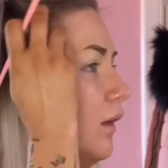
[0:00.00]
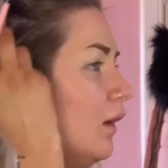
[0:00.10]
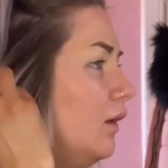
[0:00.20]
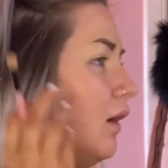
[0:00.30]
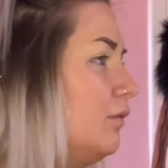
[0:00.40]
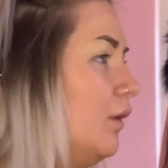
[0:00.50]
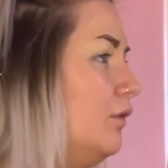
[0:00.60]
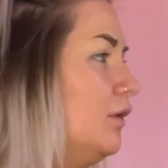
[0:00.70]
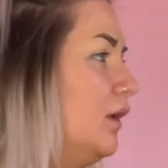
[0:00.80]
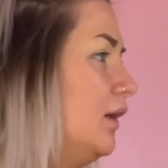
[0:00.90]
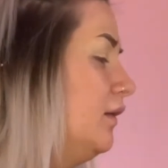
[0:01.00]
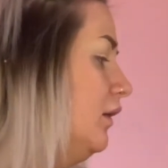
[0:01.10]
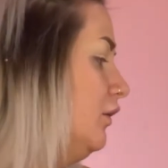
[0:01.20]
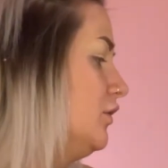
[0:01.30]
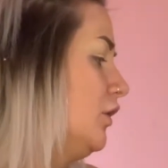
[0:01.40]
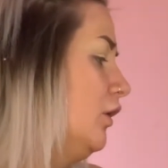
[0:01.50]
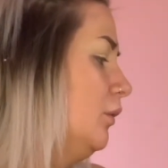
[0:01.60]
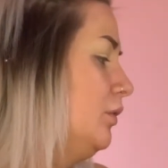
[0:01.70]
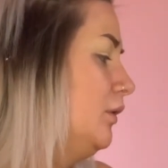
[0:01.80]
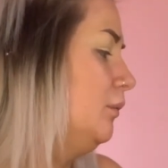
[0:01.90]
Carve it underneath and on top,
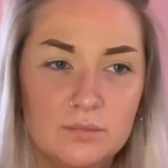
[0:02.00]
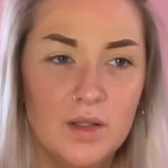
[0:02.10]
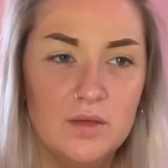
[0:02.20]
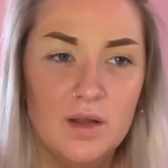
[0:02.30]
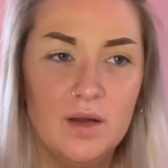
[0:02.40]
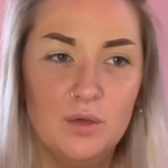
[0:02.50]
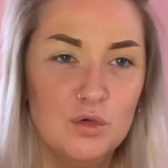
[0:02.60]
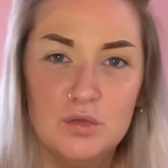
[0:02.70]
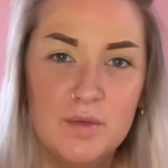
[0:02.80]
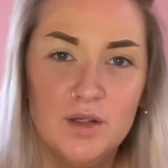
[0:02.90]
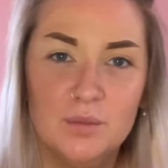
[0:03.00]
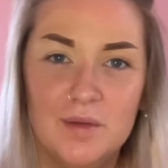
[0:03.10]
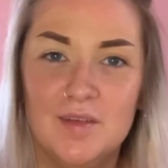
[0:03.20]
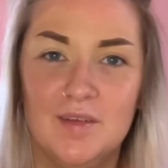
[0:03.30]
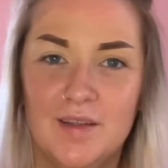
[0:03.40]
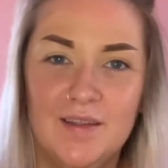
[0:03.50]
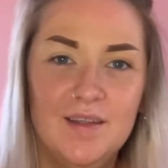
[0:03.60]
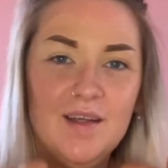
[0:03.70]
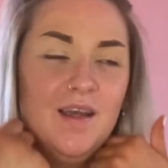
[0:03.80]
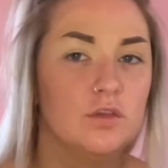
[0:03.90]
and I go from there basically.
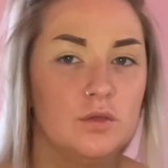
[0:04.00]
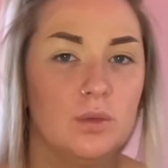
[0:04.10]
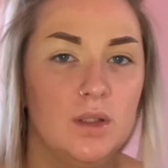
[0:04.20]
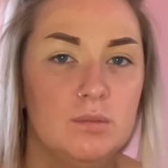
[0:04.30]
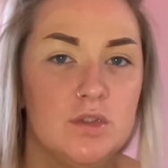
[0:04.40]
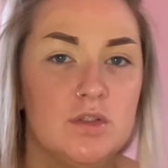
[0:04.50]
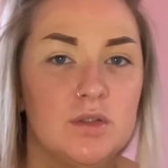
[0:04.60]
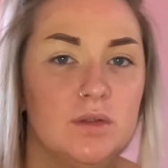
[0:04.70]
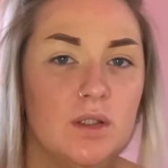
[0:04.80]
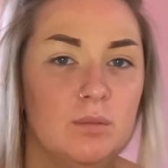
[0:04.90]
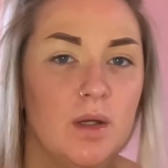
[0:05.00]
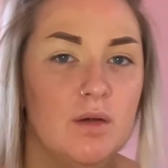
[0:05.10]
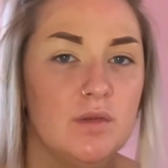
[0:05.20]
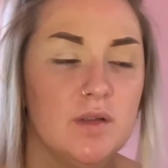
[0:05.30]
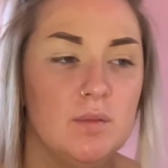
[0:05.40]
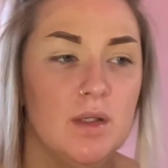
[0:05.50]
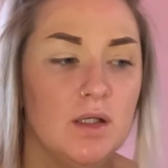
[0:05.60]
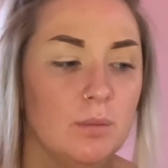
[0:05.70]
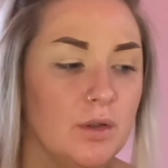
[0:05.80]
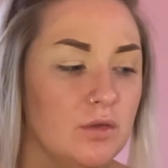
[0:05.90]
So when I'm just doing like my everyday
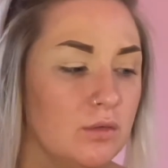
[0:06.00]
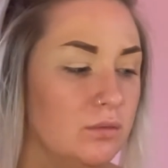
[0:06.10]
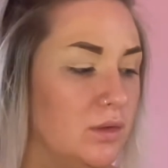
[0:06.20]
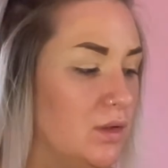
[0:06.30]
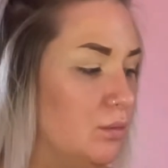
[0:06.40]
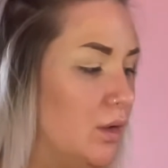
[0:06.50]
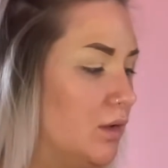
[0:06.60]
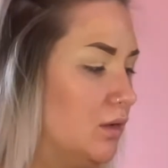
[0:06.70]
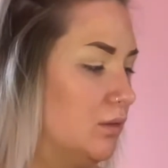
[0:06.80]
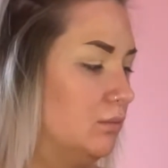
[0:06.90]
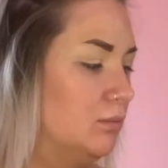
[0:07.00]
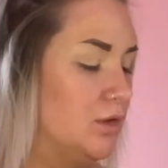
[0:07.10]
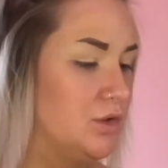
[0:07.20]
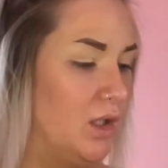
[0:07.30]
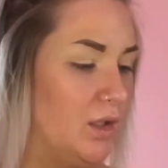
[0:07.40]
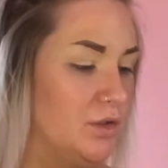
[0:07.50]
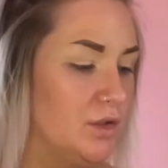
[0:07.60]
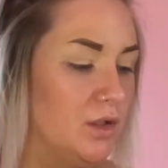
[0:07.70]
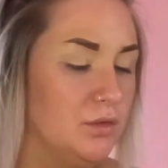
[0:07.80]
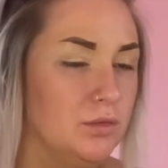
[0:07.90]
makeup, I don't really wear much
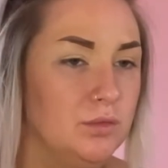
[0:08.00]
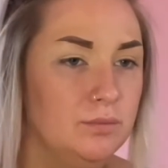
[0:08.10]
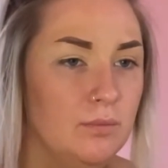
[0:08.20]
eyeshadow.